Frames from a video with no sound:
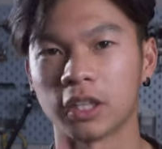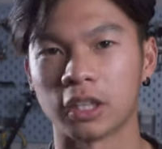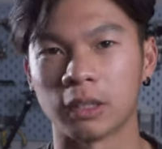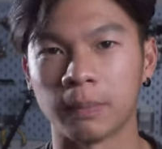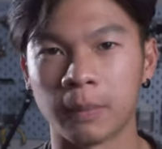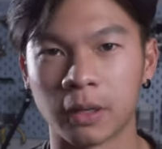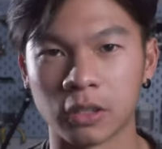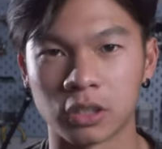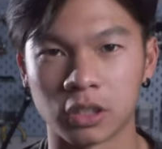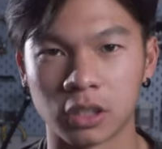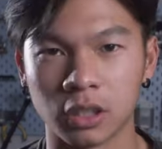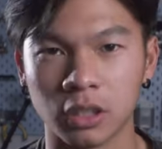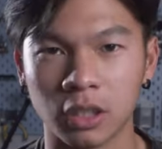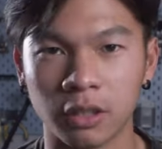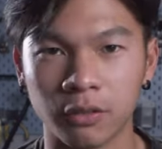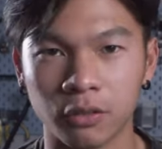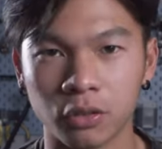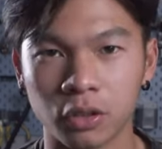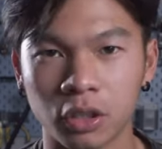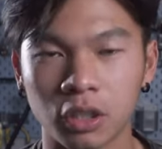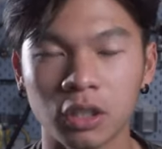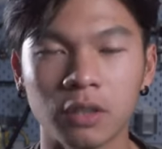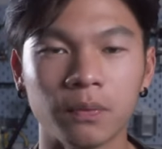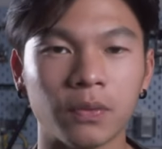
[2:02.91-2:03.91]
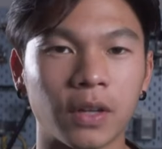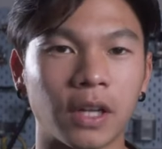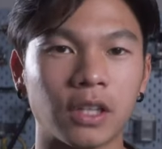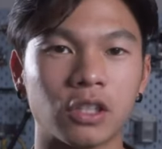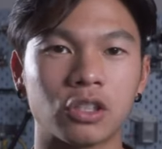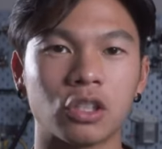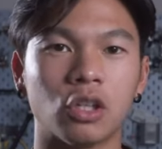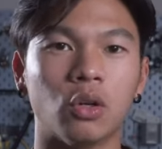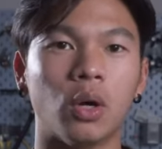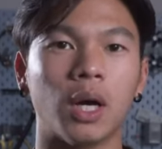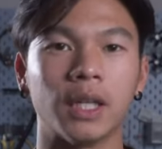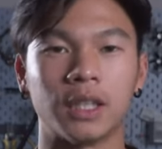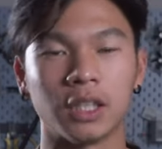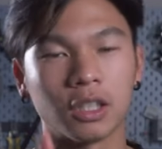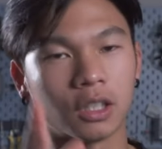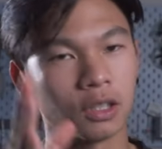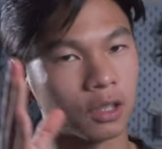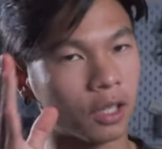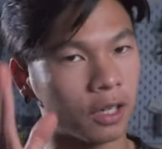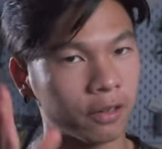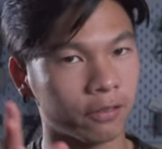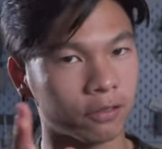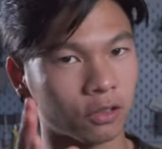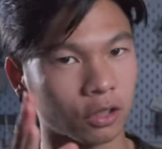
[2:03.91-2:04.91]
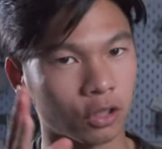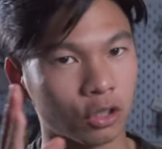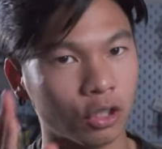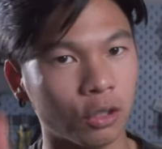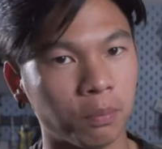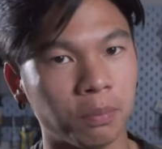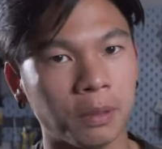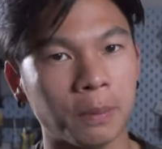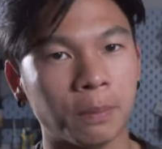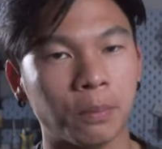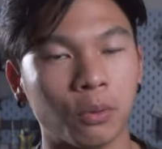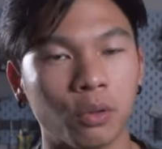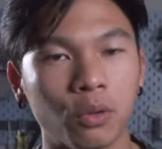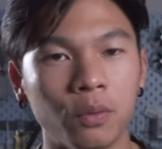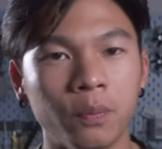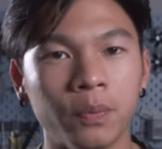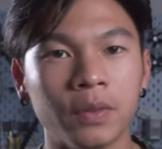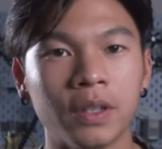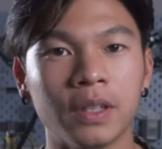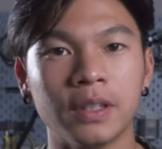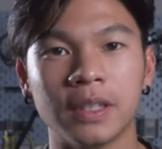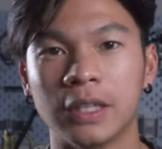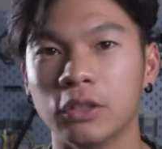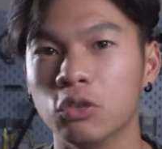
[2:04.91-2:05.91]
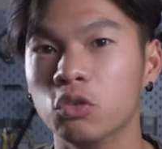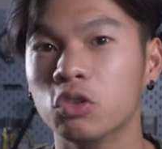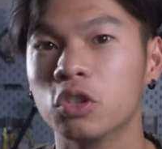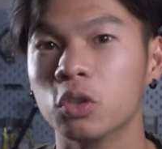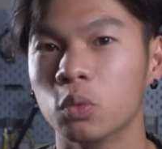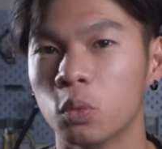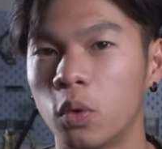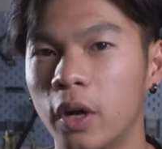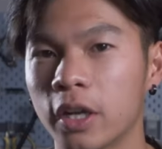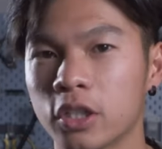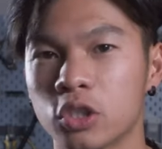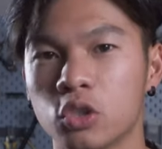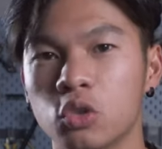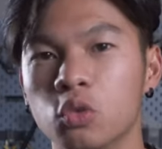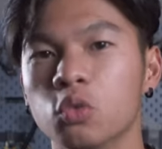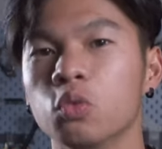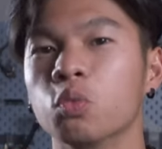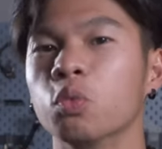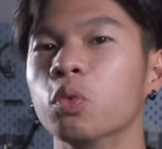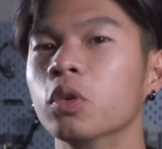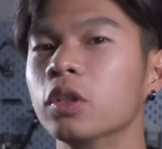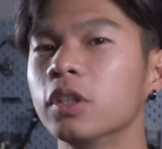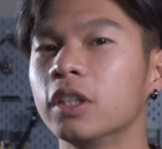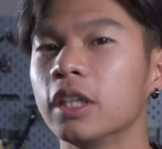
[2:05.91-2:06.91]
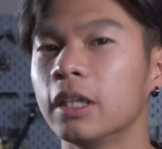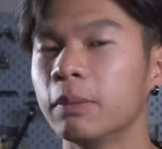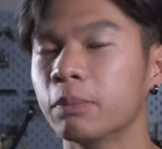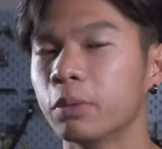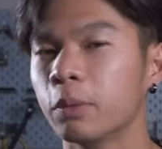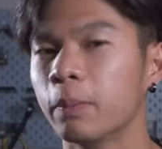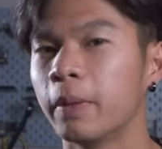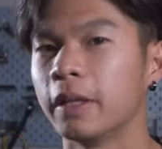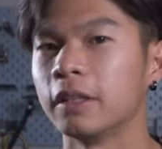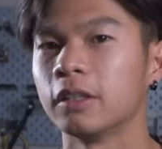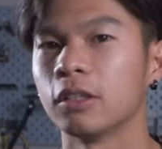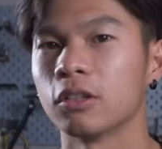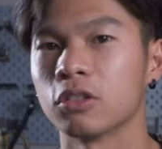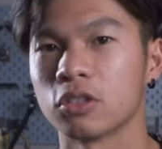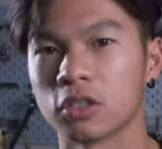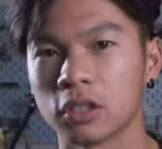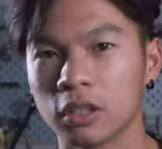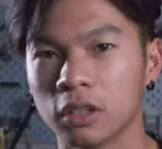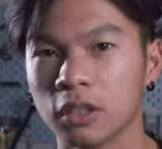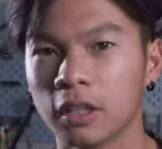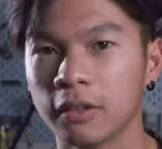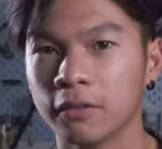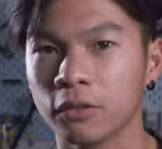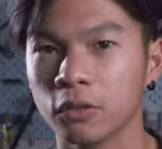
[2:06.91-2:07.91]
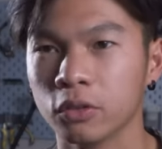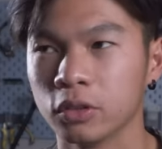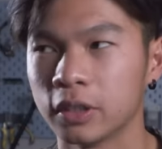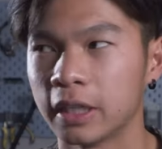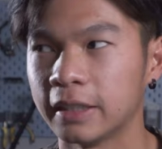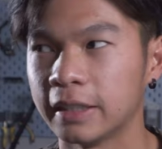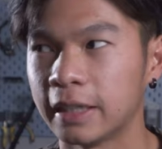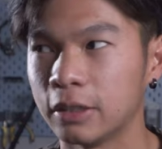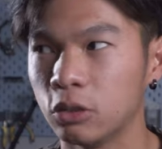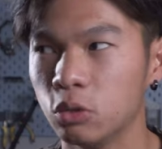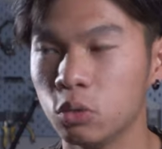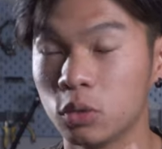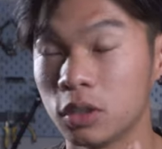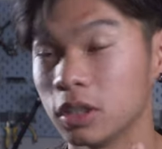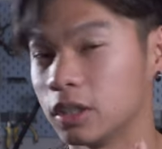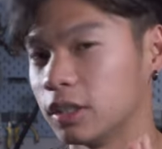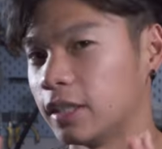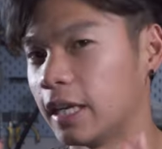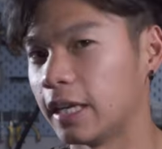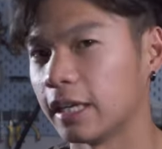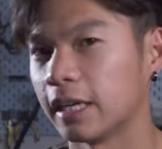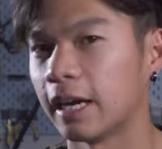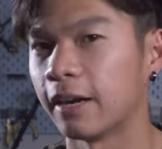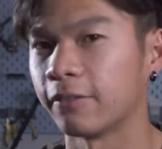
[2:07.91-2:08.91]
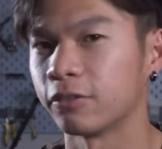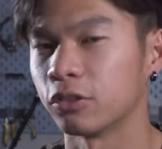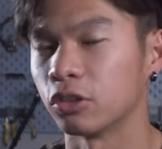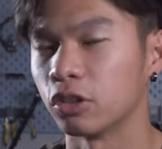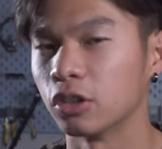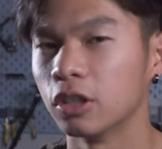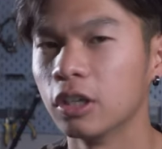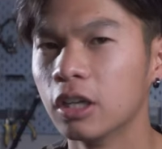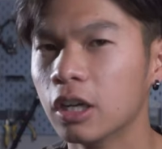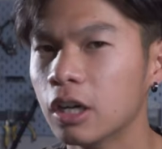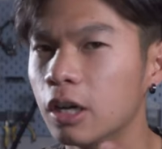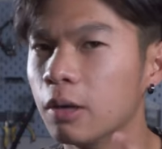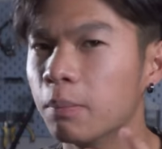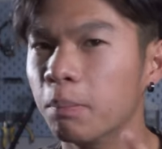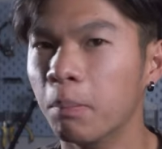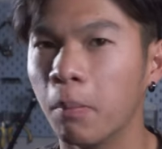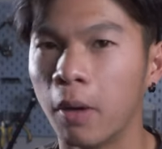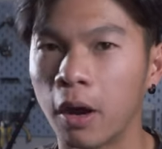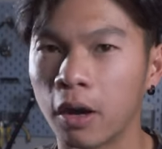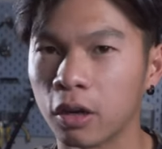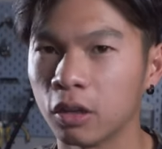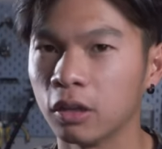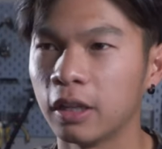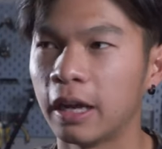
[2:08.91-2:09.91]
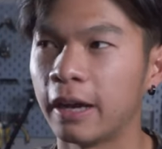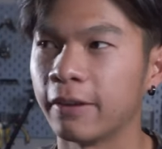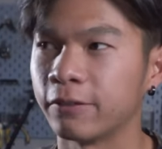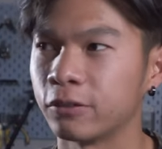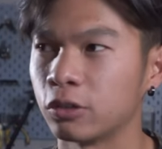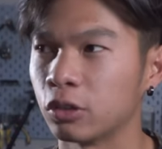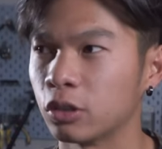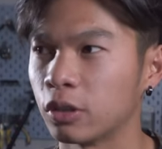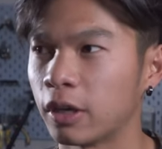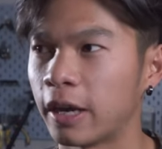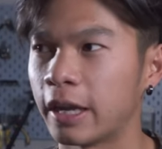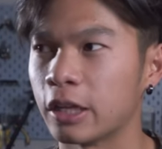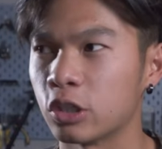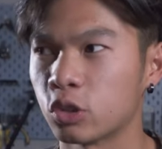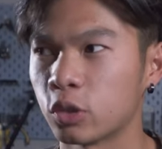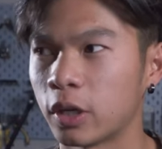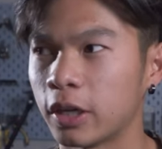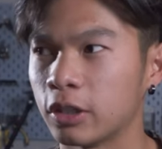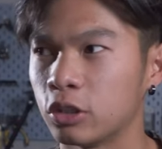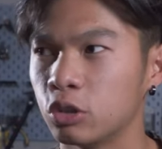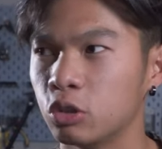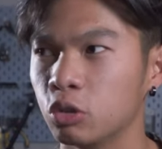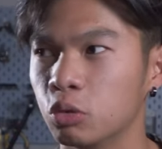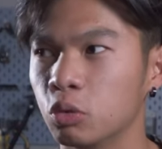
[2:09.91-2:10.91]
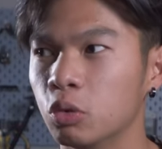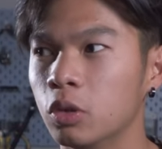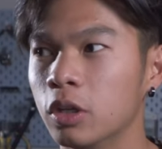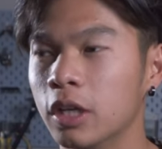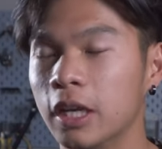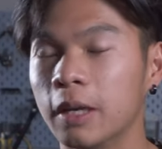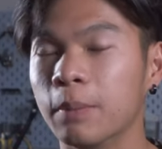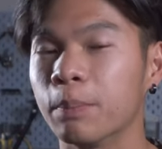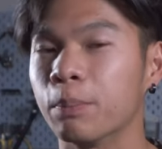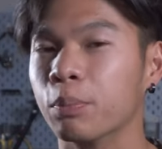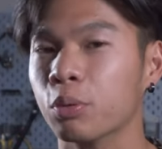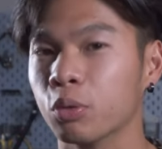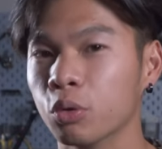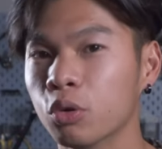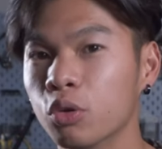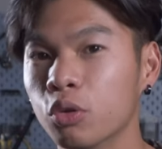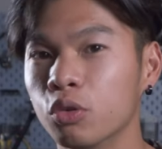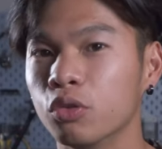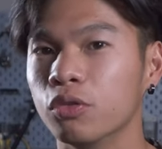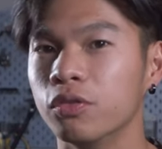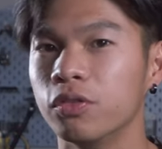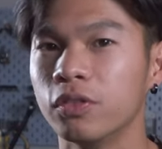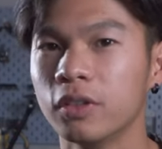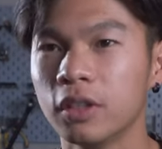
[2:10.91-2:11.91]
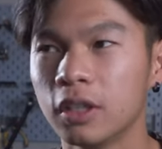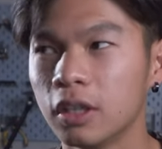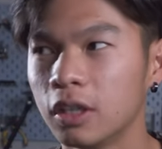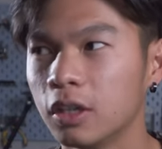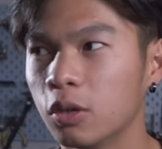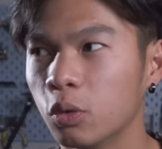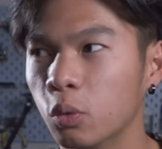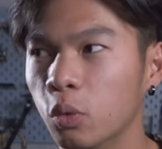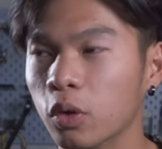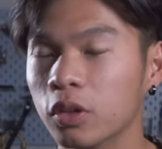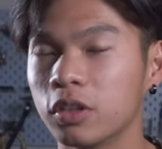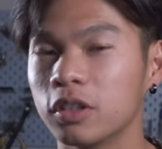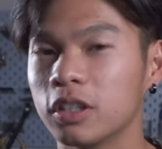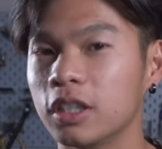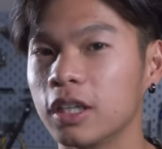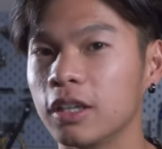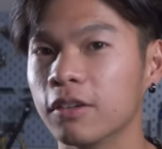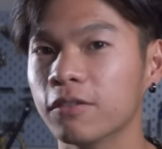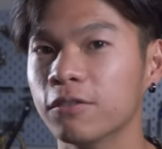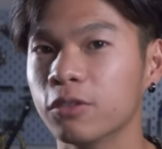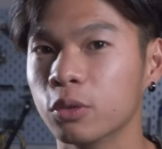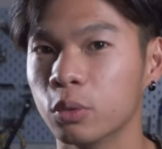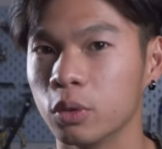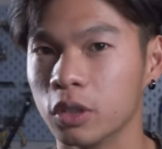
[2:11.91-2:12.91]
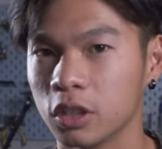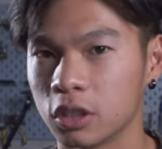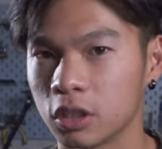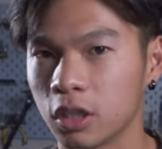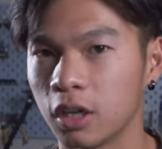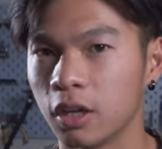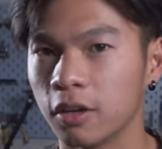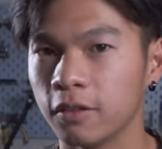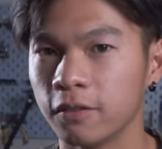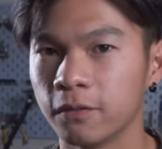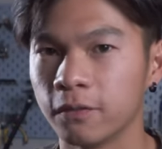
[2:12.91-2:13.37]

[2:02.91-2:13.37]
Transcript: about skill level here. And so I think a lot of the good people that you can watch who really implement their skill levels and that you can take after, model after, and try to improve with the influence of